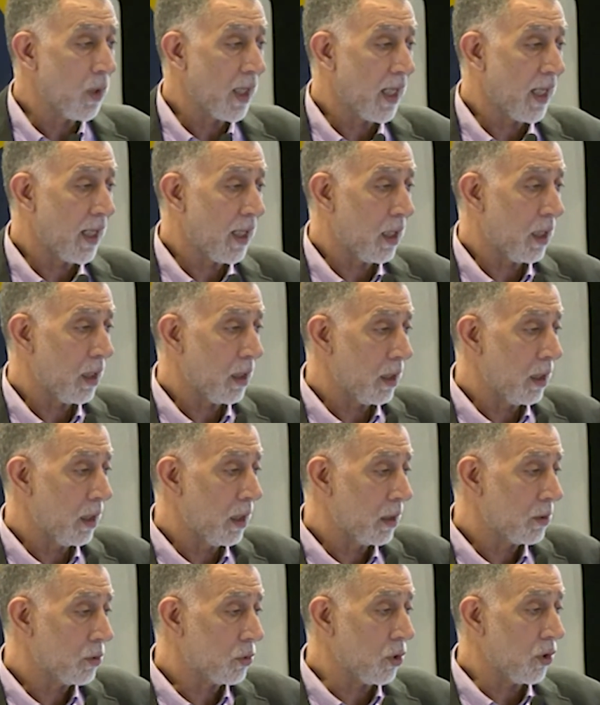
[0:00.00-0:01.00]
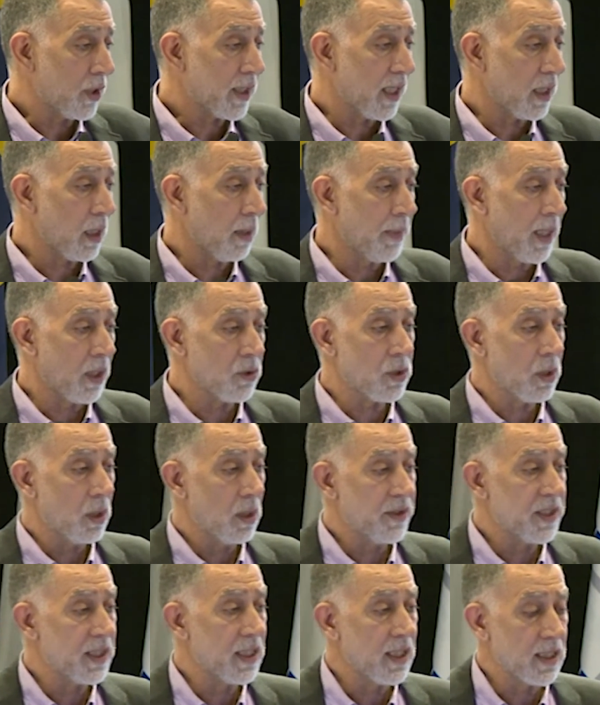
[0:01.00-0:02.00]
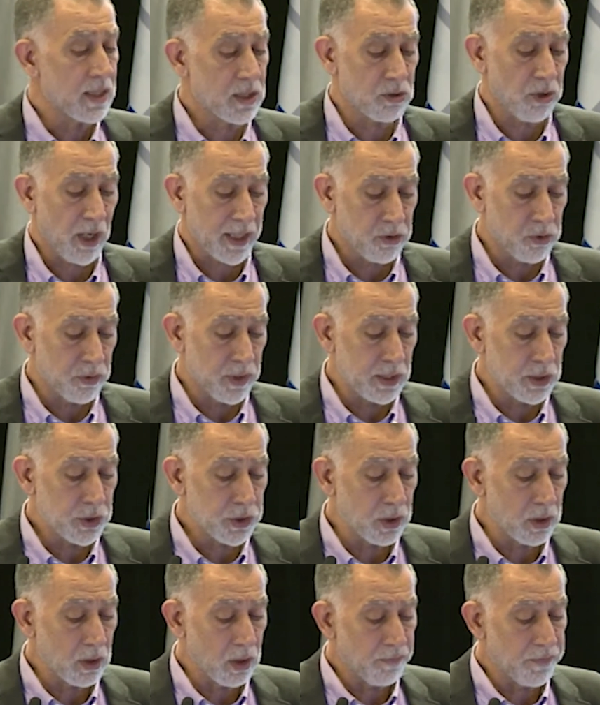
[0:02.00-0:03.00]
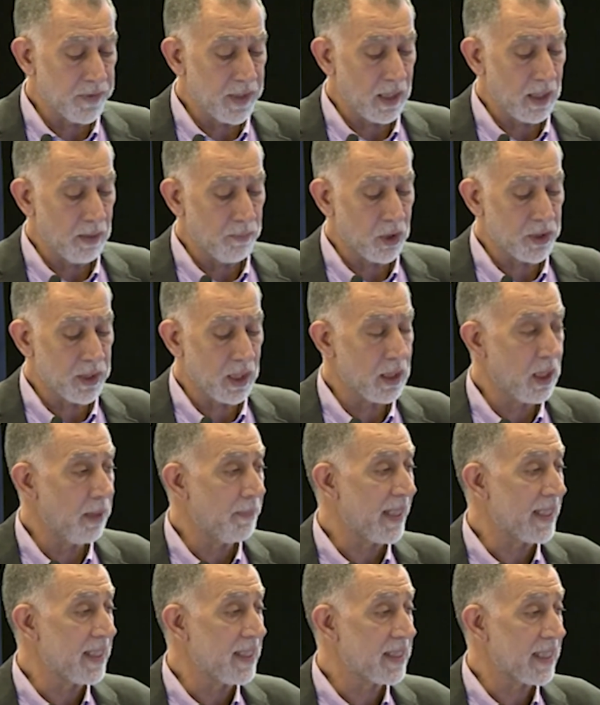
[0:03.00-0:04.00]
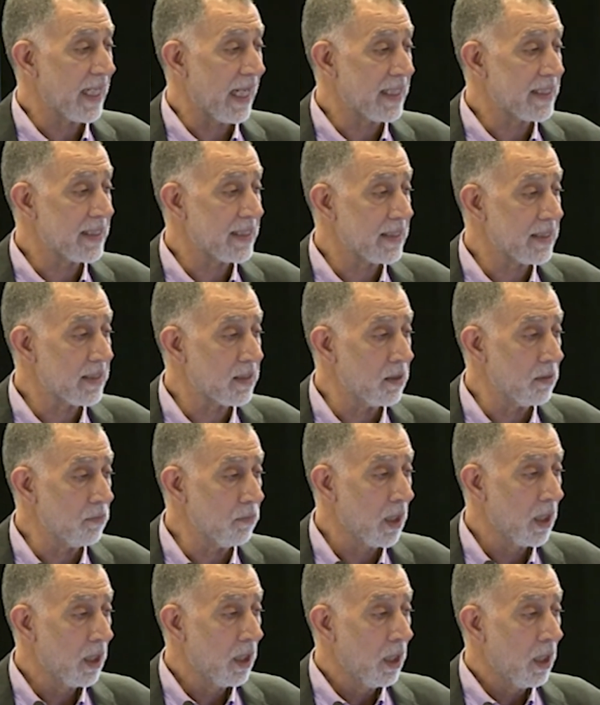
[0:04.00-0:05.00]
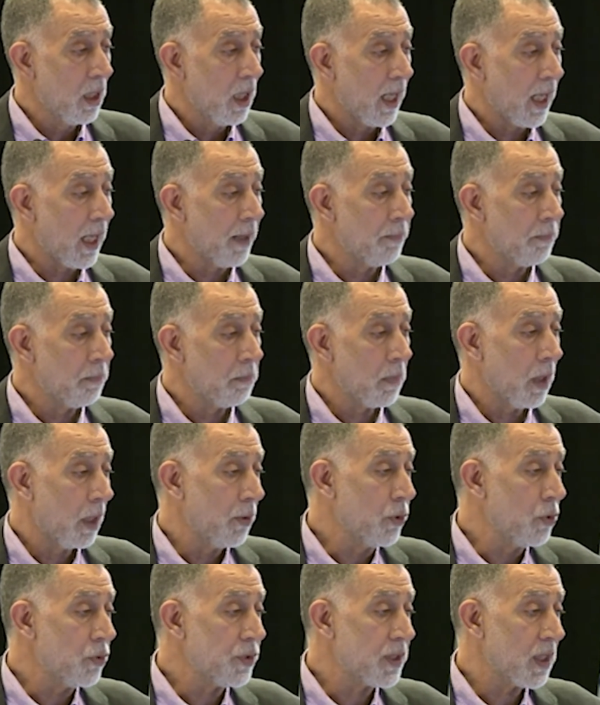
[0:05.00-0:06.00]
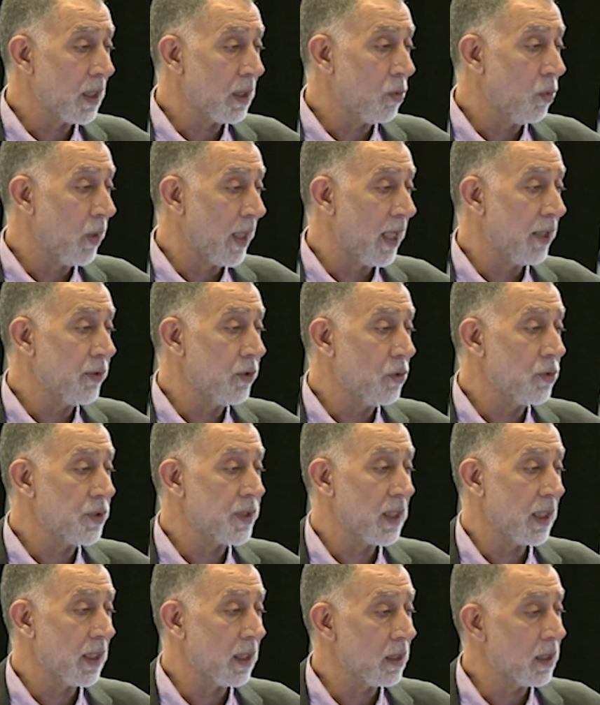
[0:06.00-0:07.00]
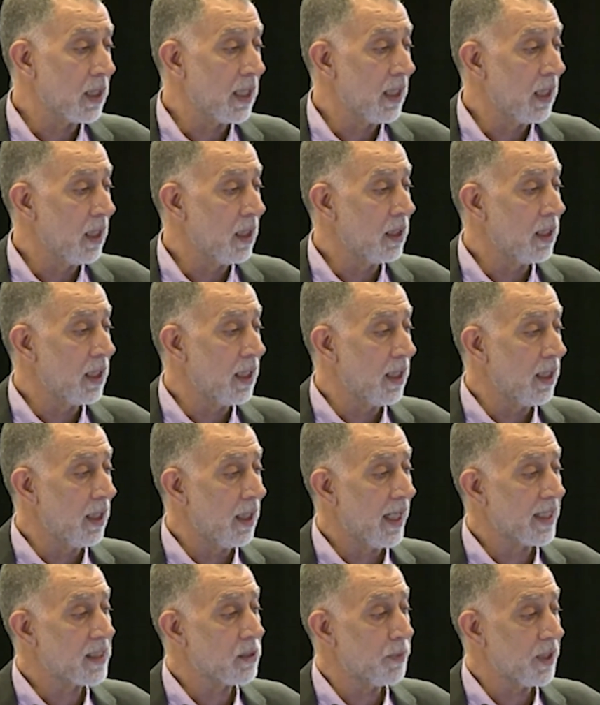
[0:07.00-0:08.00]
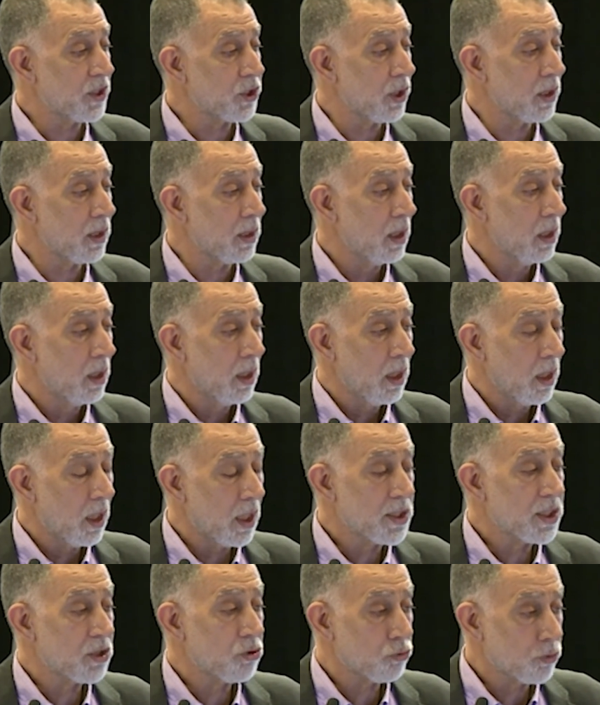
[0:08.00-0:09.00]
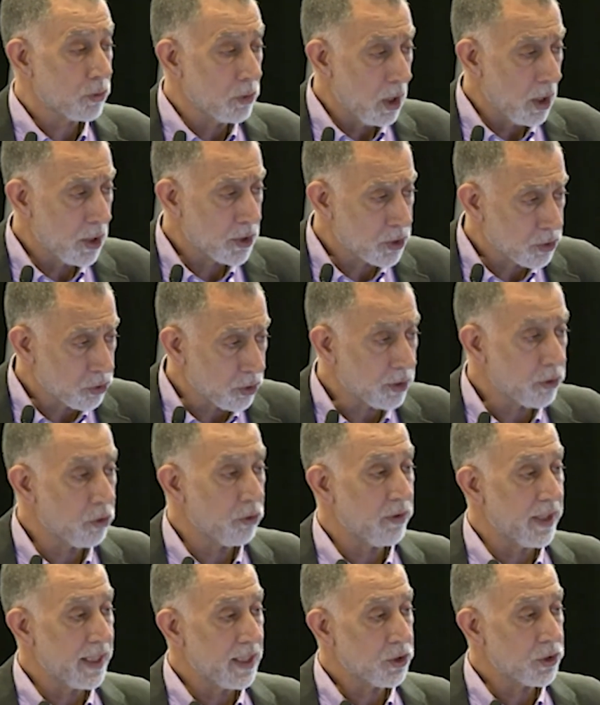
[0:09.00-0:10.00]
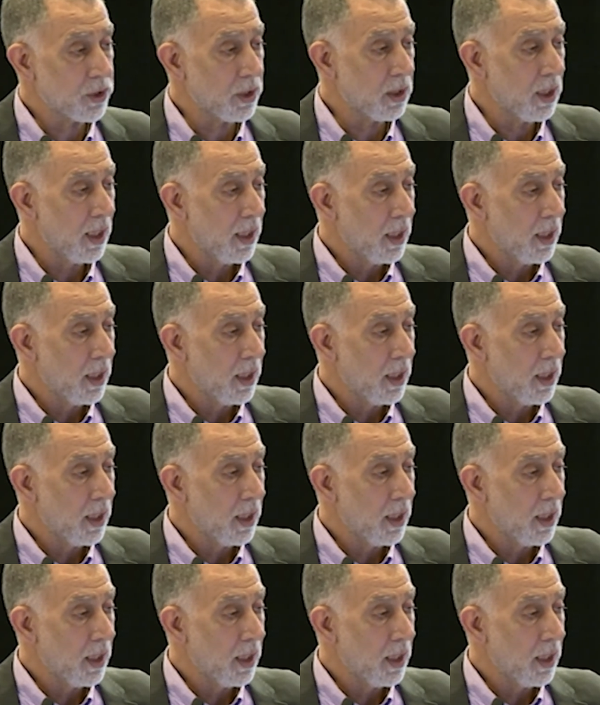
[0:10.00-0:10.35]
are talking about the structuration of the modern Lebanese health system. We are using the expression structuration